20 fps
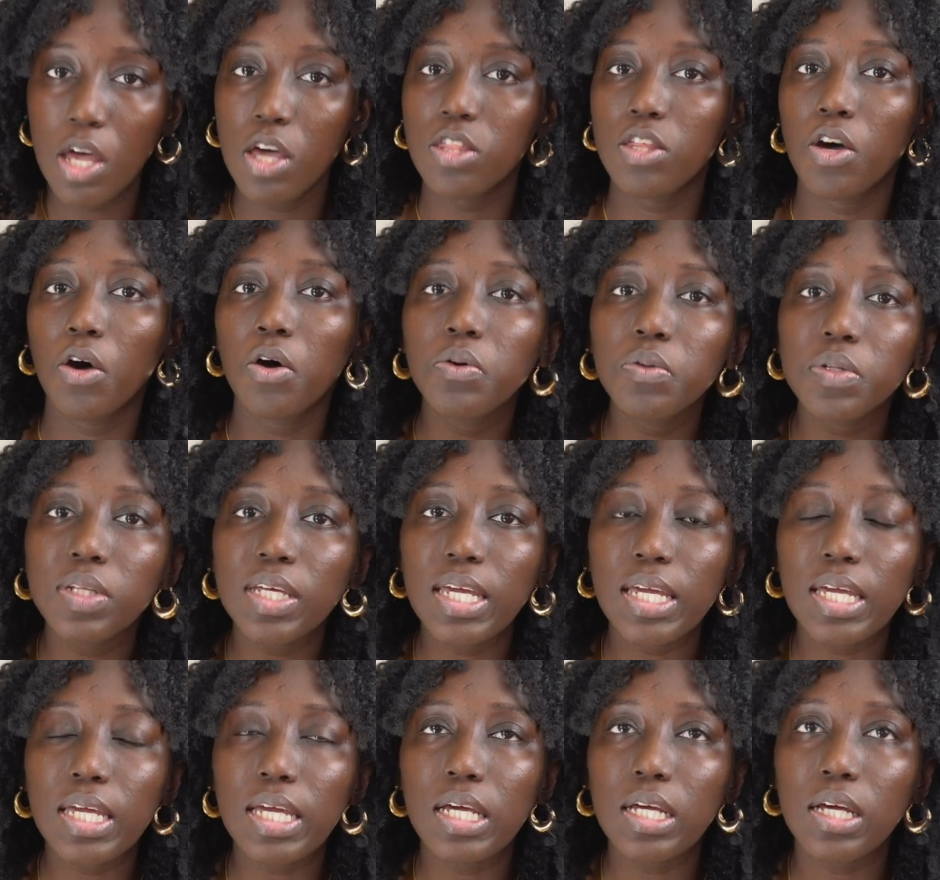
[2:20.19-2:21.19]
The
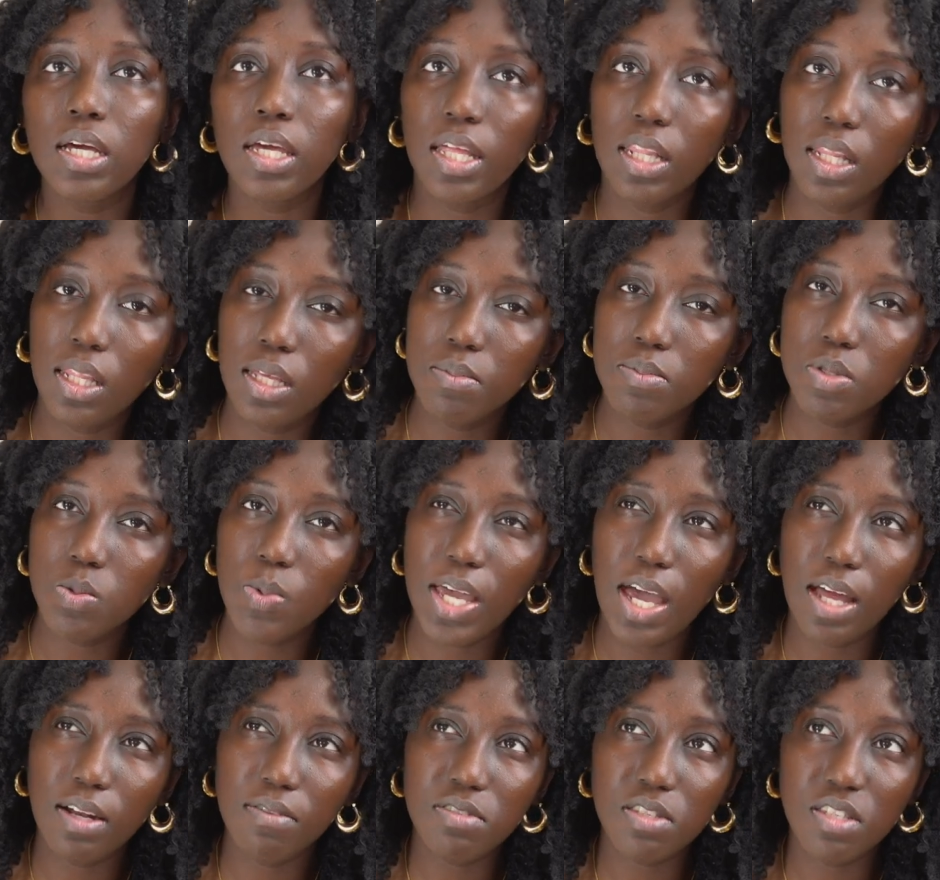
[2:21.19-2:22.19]
only glimpse we
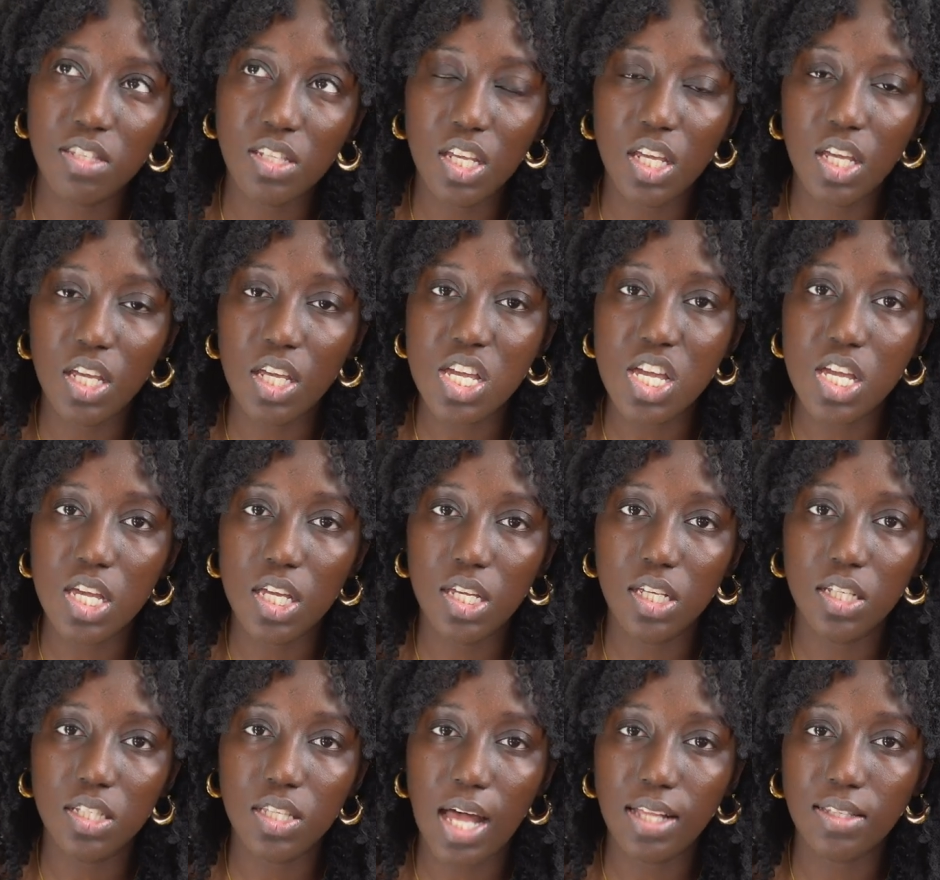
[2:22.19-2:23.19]
kind of see
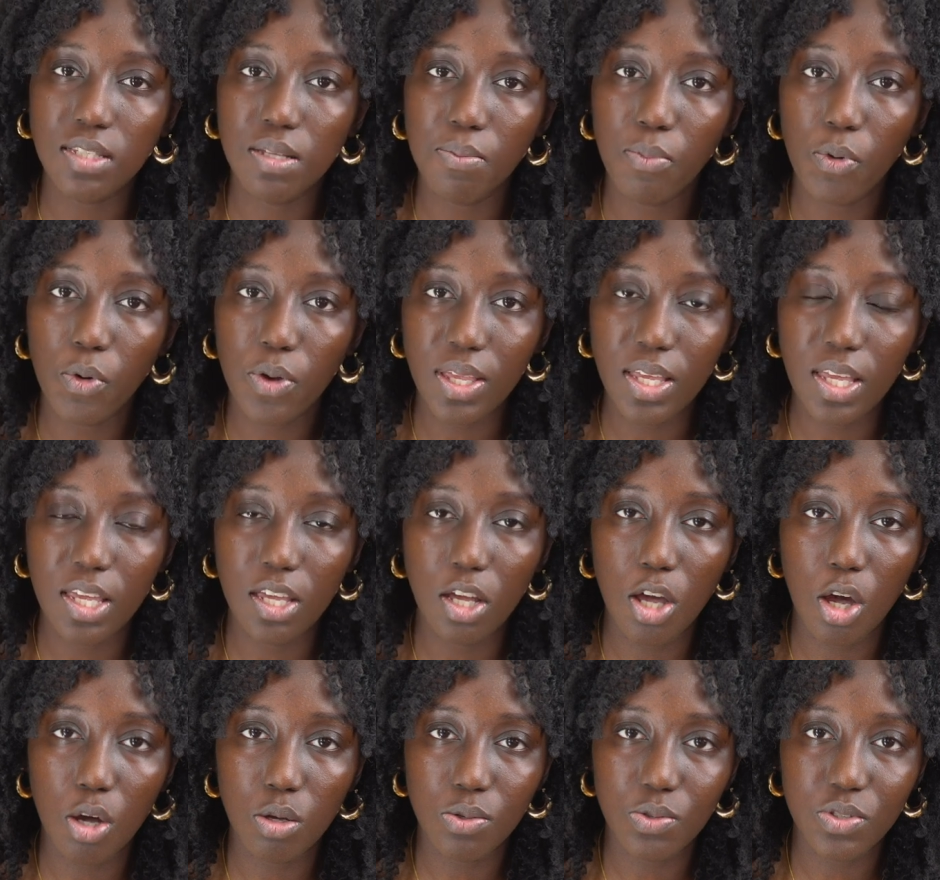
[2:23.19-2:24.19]
is at some point he
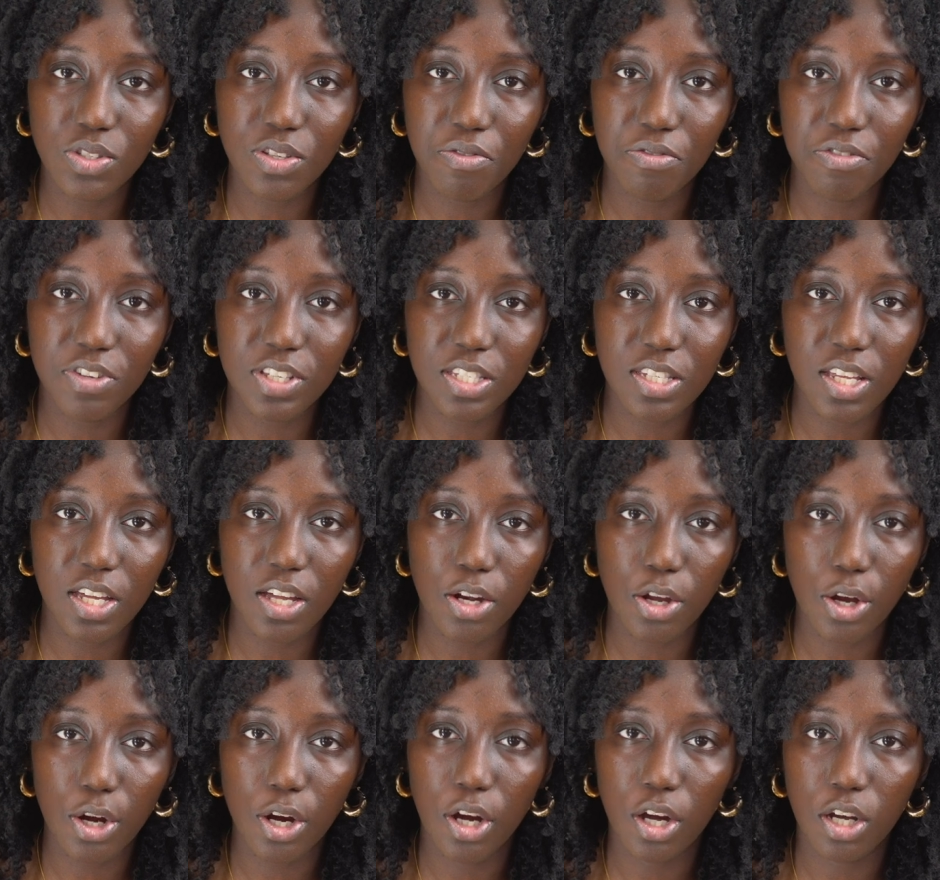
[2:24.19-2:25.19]
goes to visit
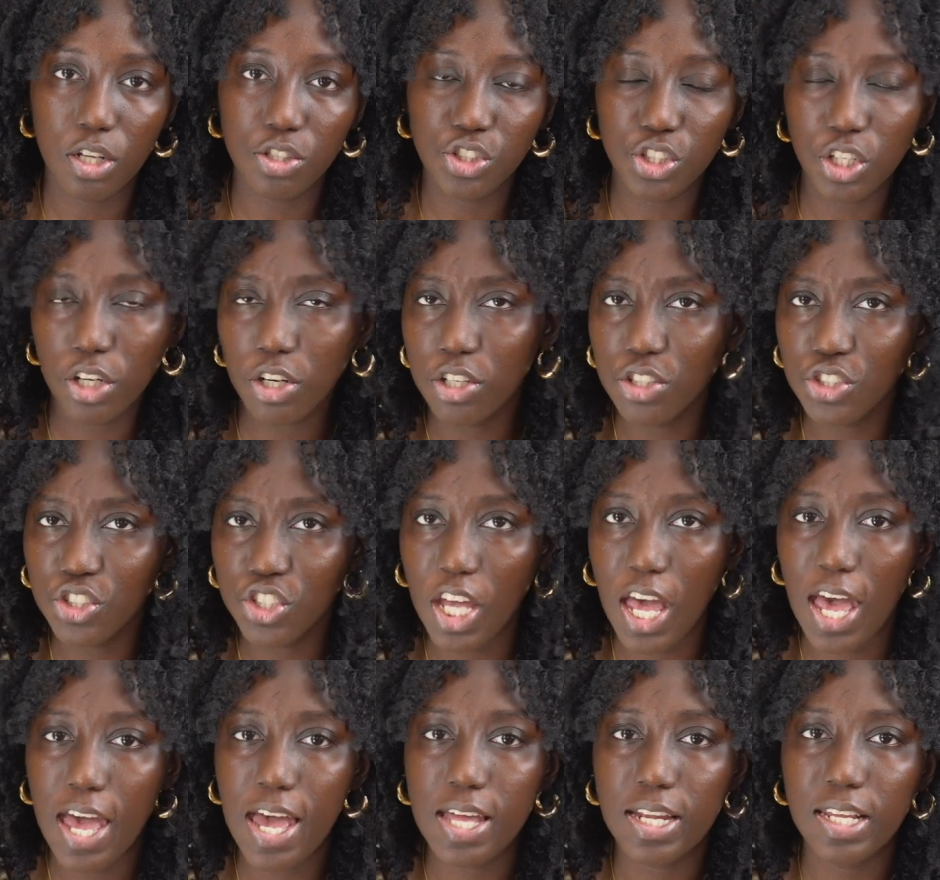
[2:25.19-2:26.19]
a church
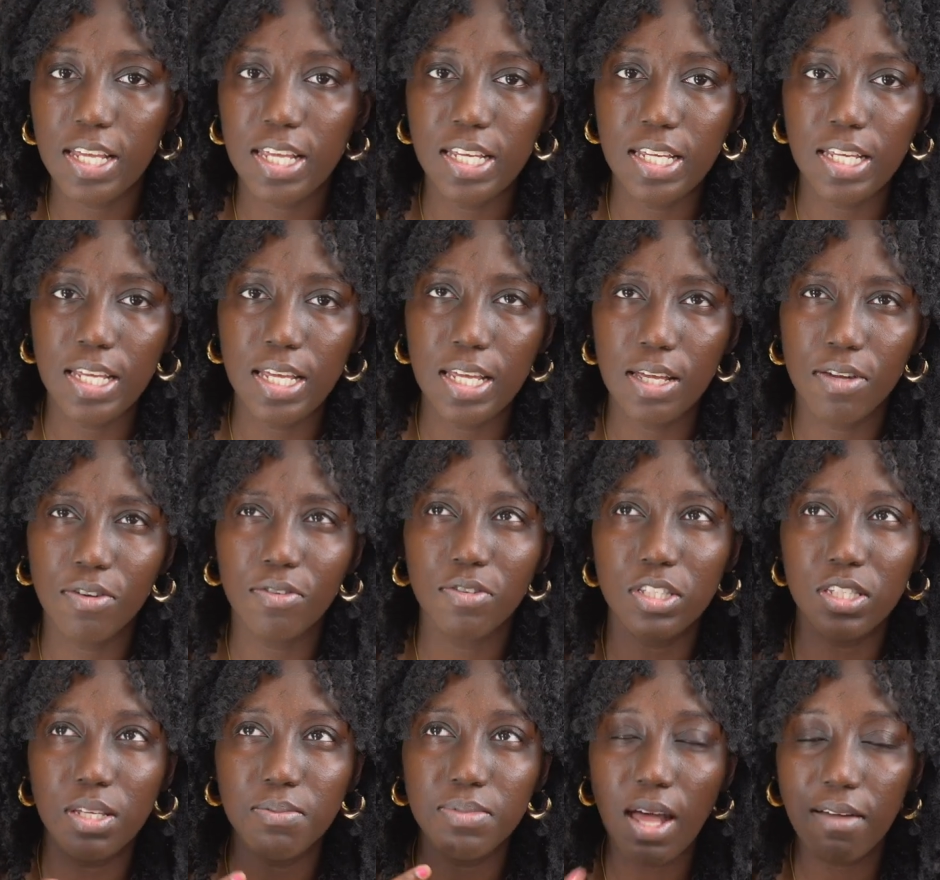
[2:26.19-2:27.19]
and he
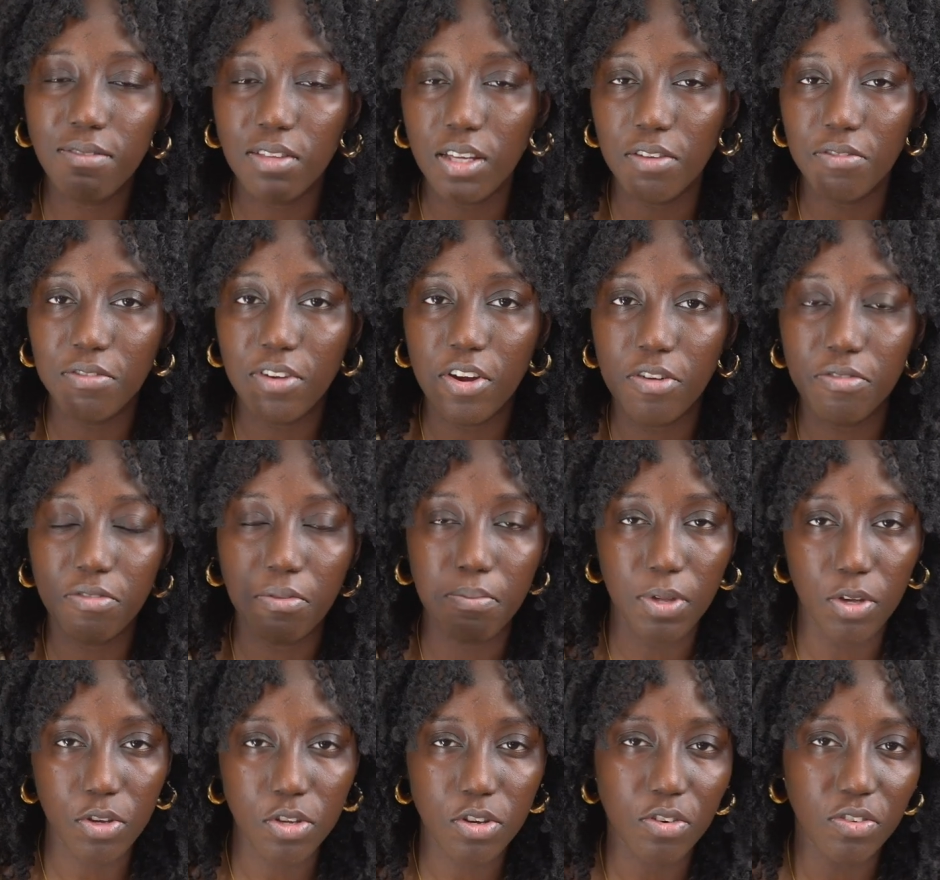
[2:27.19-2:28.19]
seems to have like a very
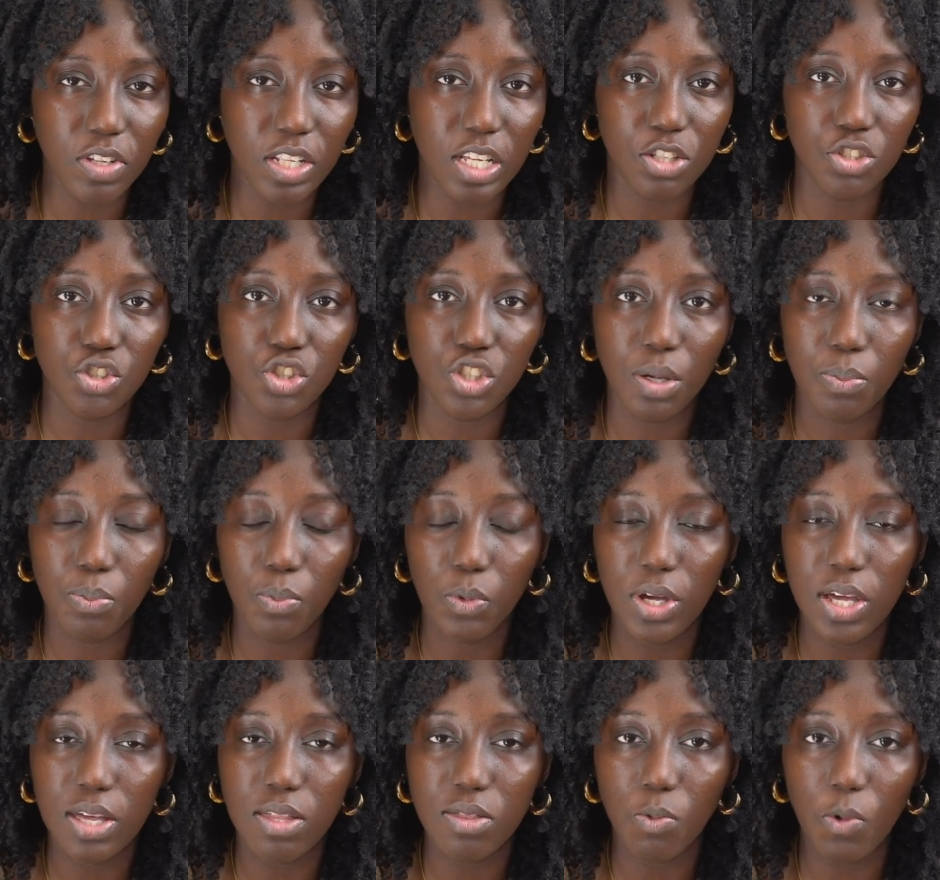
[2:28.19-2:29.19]
familiar relationship
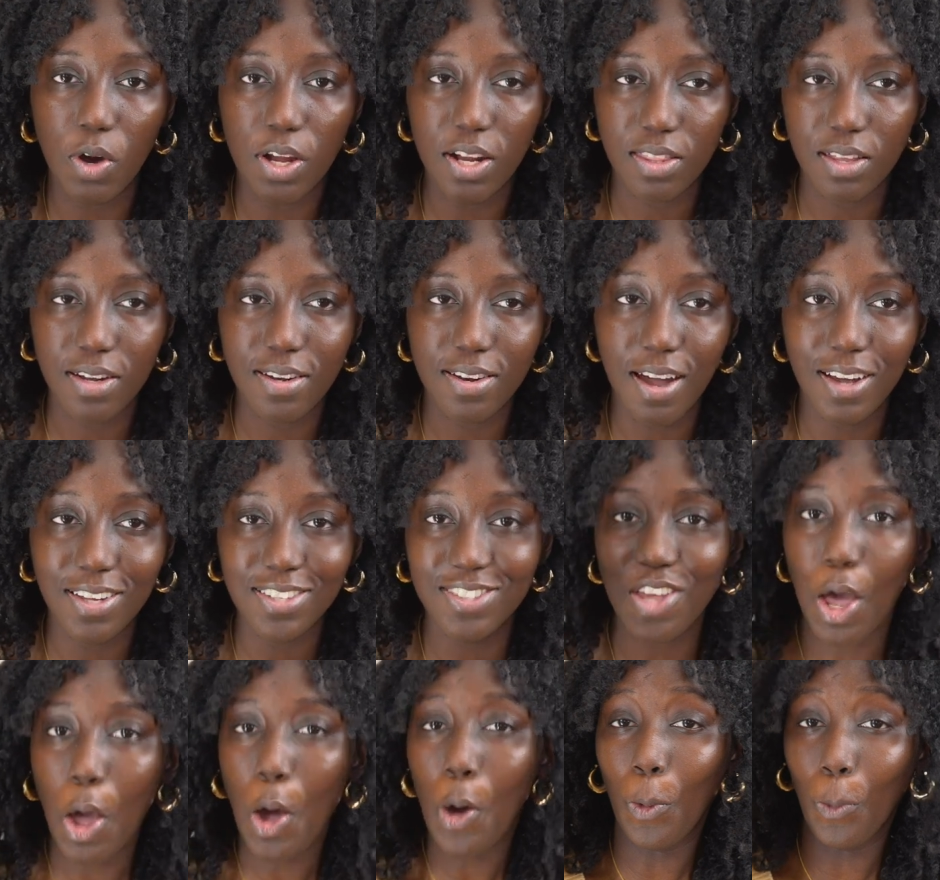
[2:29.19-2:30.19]
with one of the nuns,
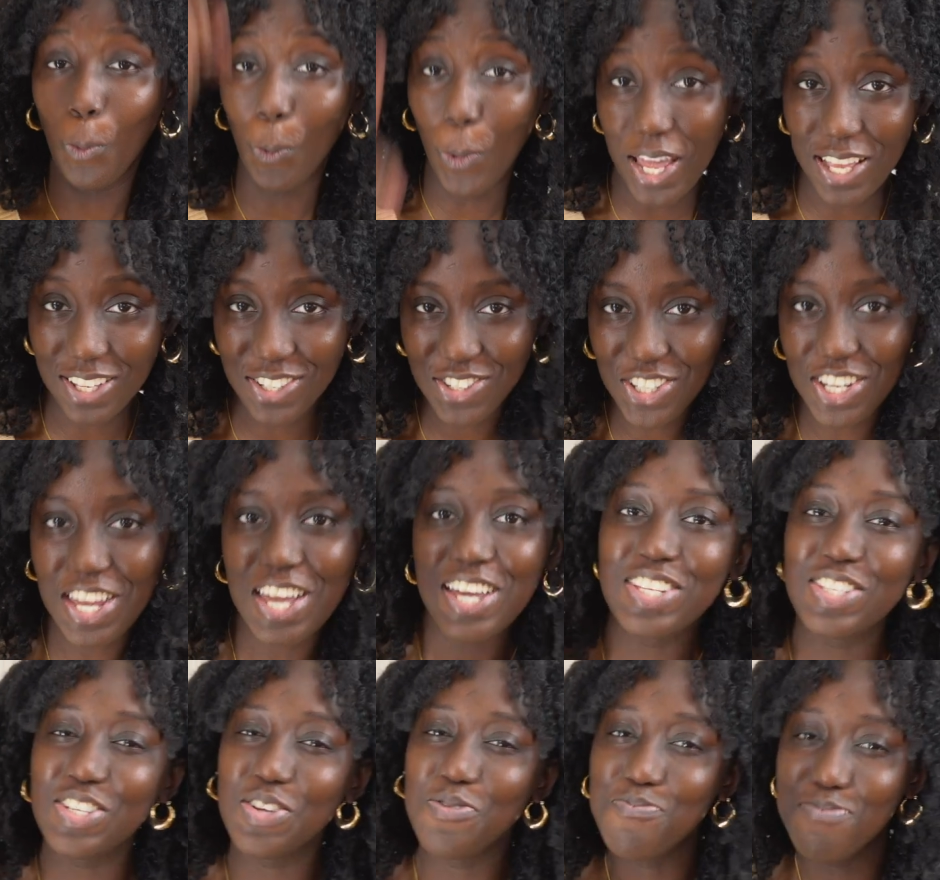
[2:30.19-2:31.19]
which
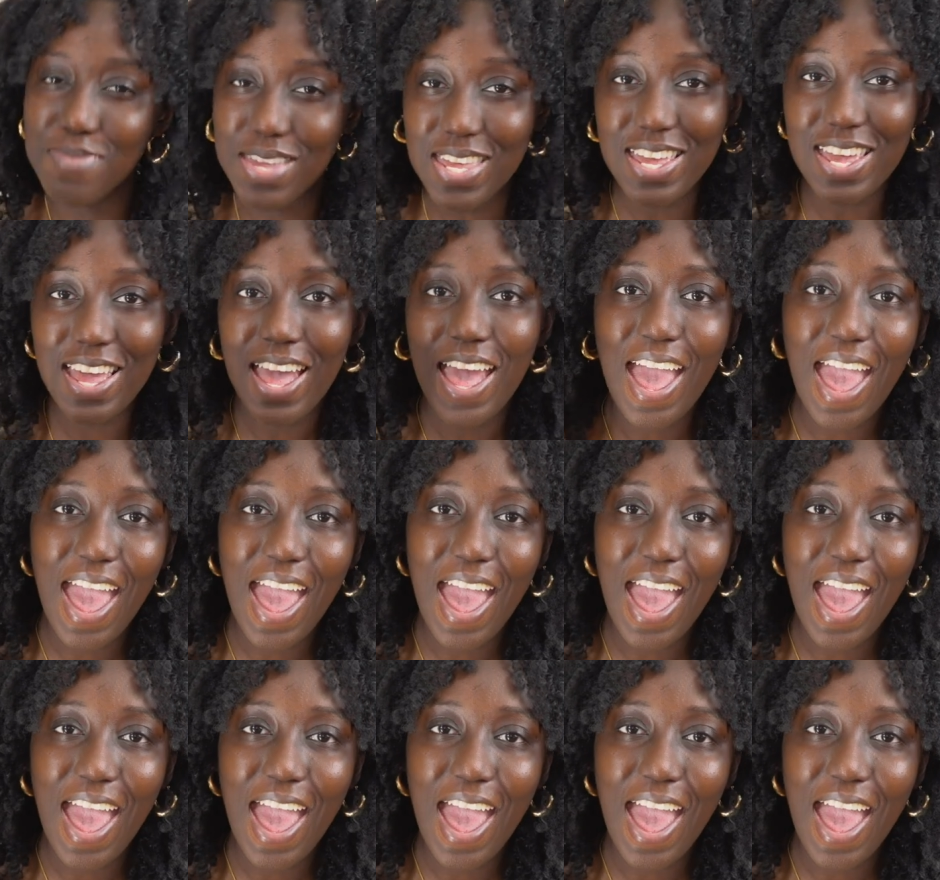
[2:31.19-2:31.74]
to me,